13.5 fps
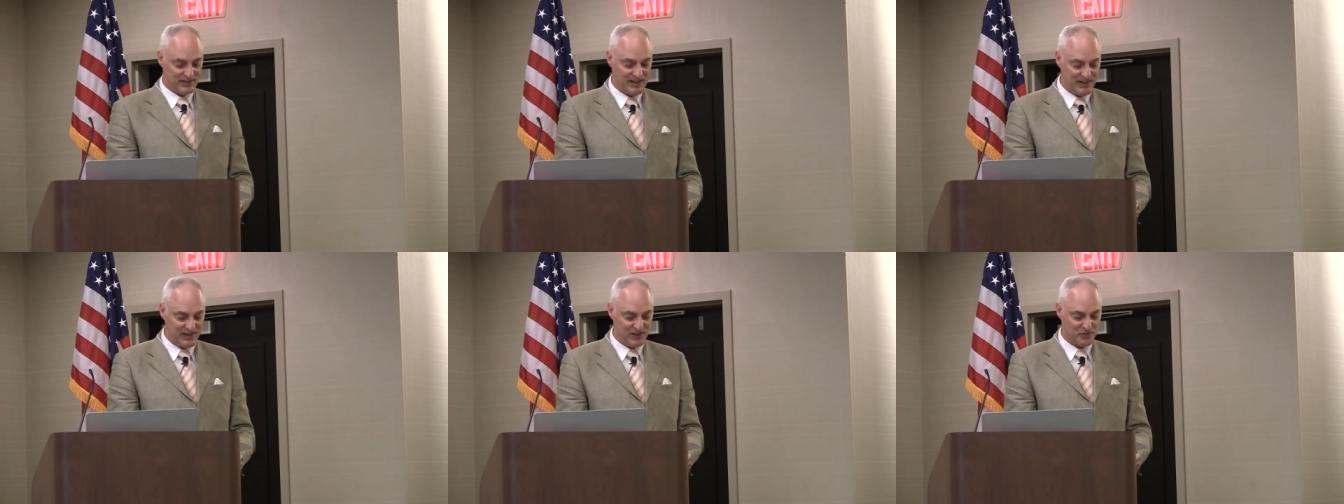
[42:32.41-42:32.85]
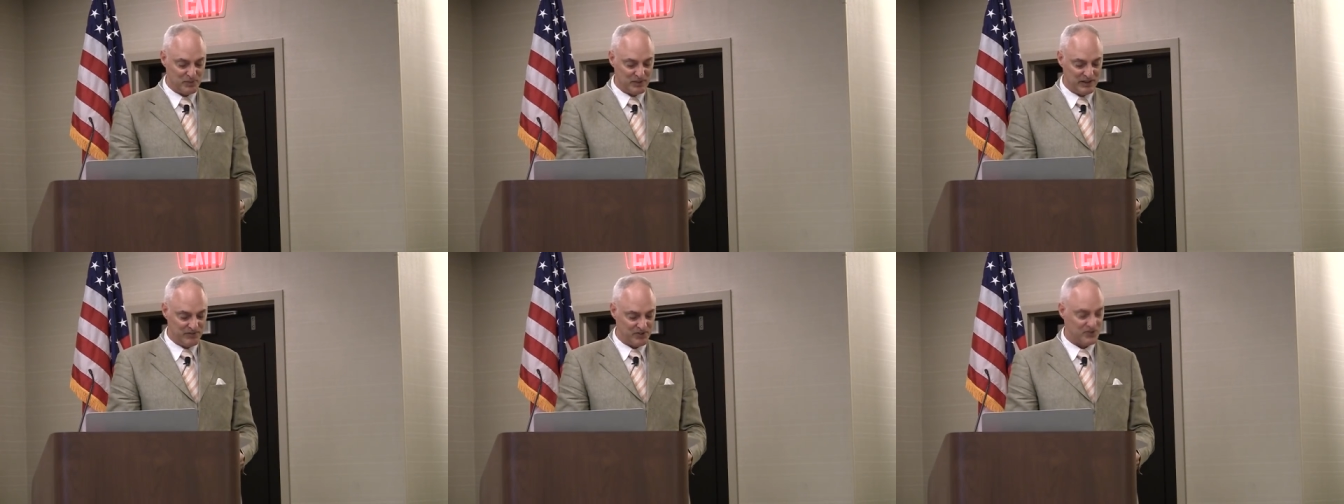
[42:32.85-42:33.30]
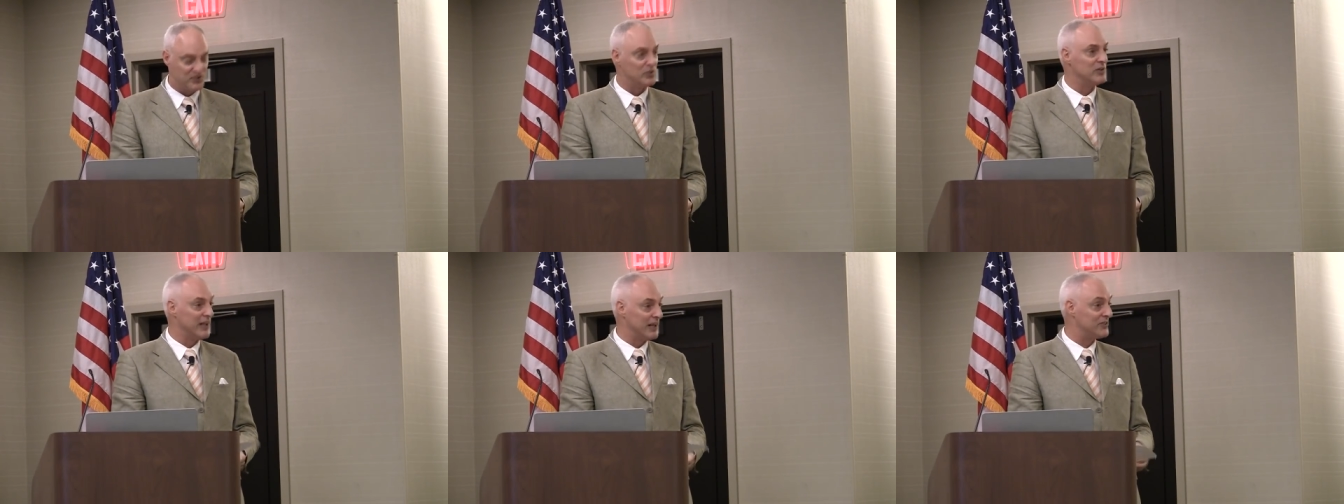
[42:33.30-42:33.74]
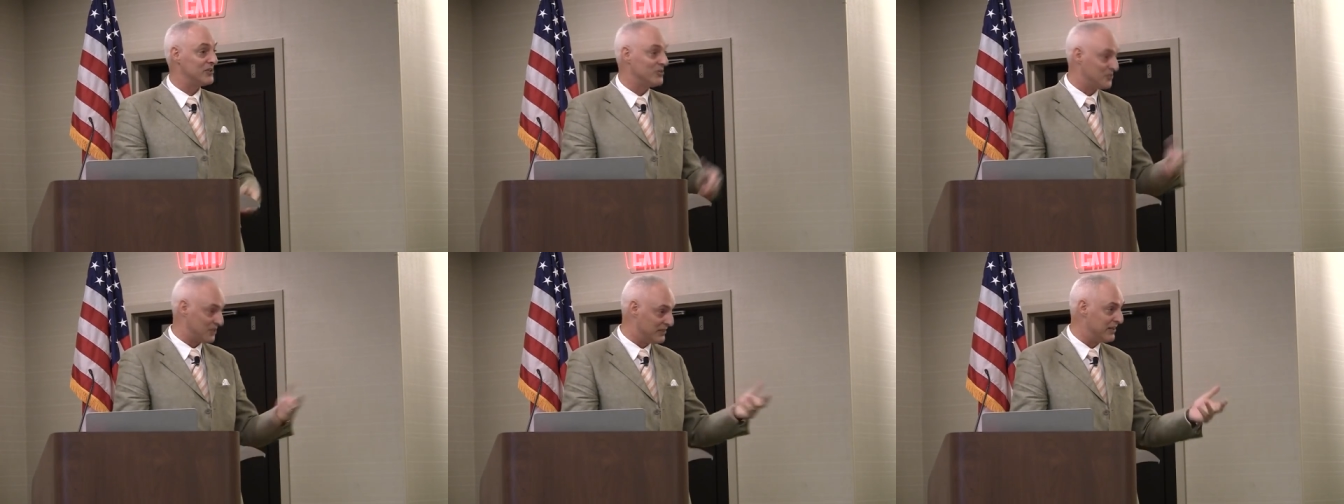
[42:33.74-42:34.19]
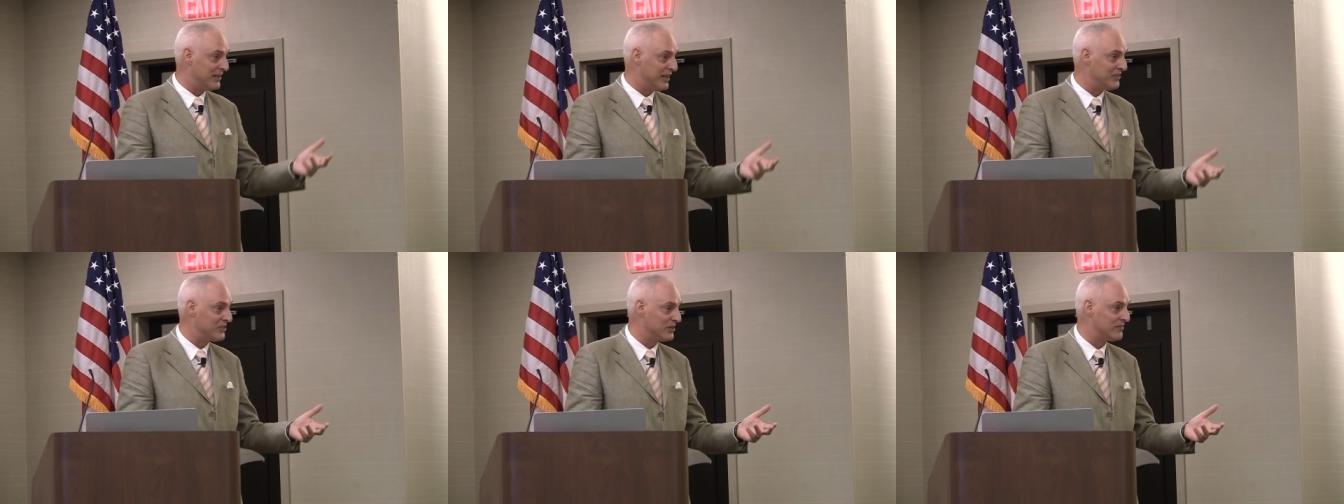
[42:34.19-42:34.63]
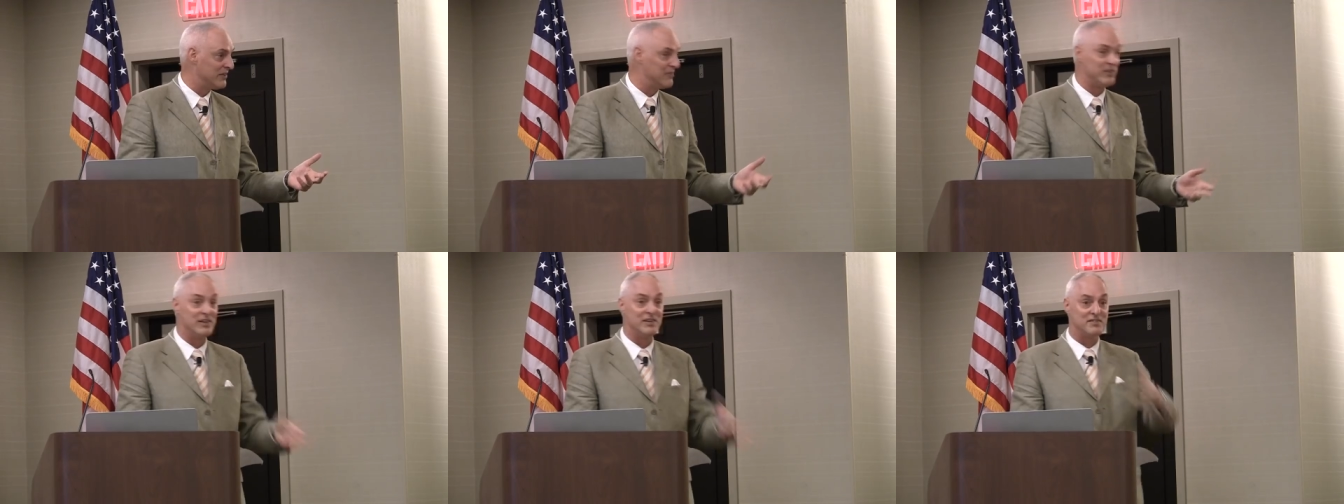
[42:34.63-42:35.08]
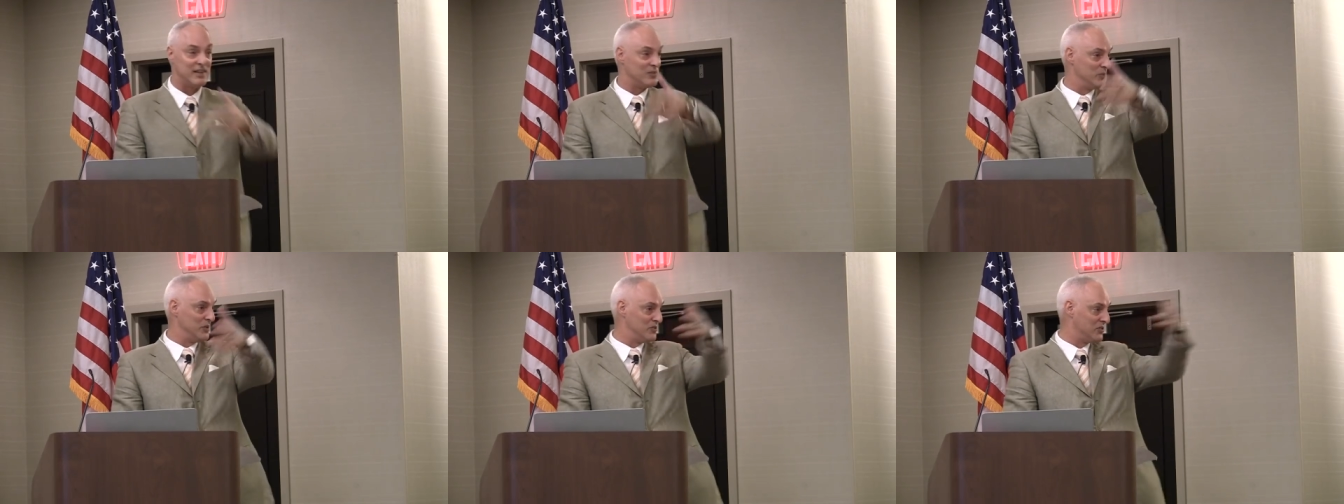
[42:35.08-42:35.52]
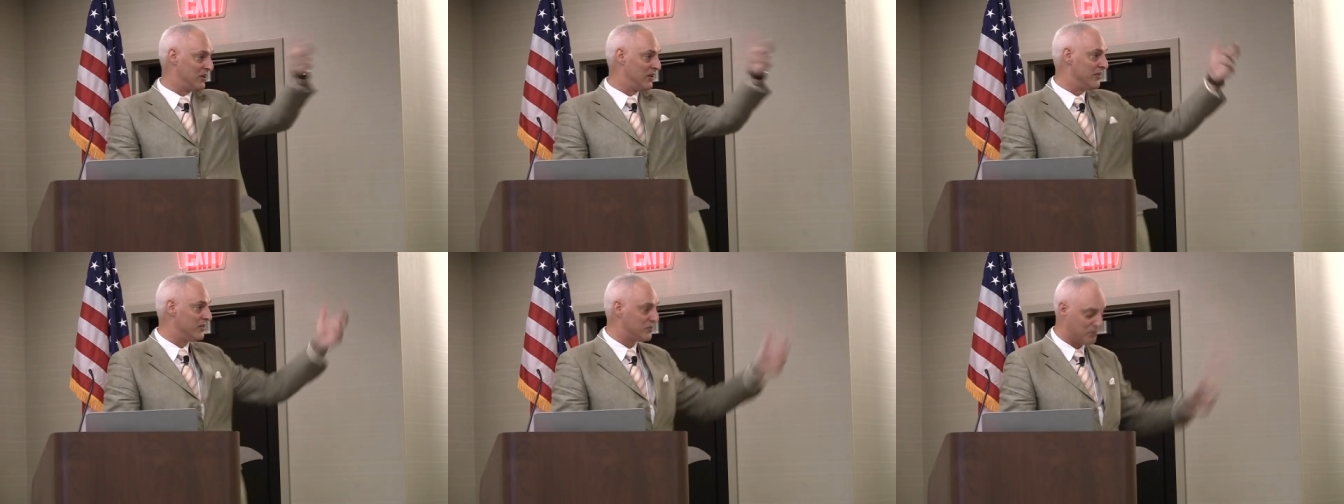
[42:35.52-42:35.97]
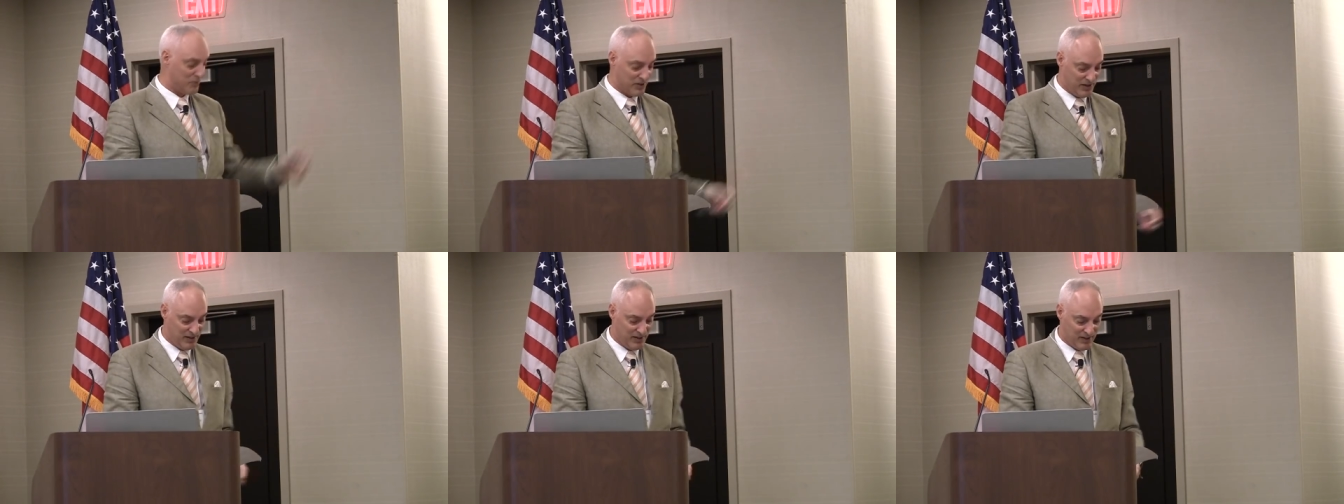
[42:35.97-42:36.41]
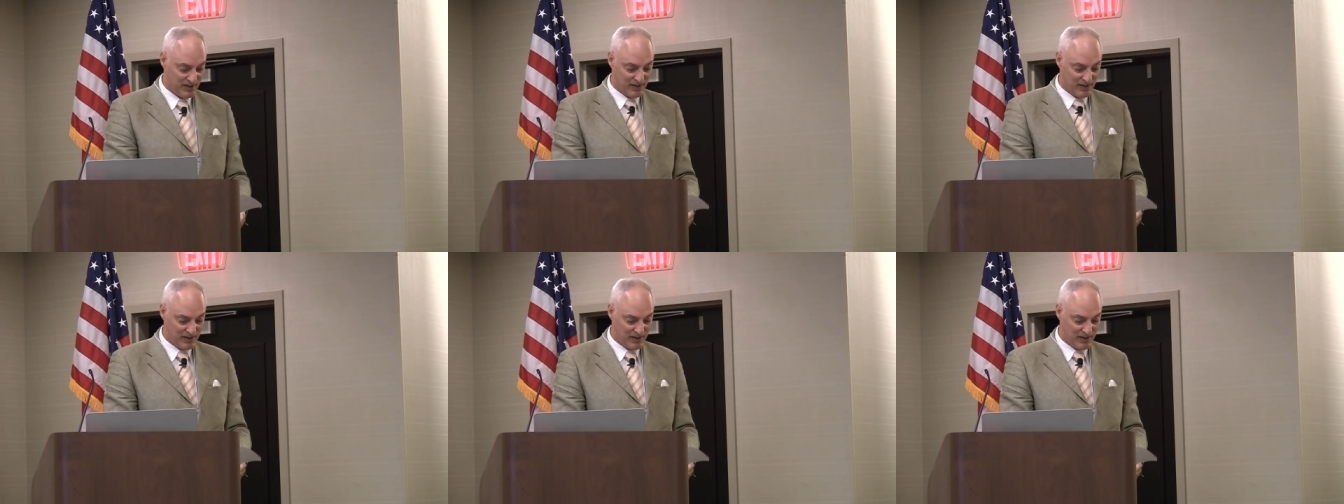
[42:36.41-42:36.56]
lead these believers through lectures on the nature of evidence, as we saw this morning,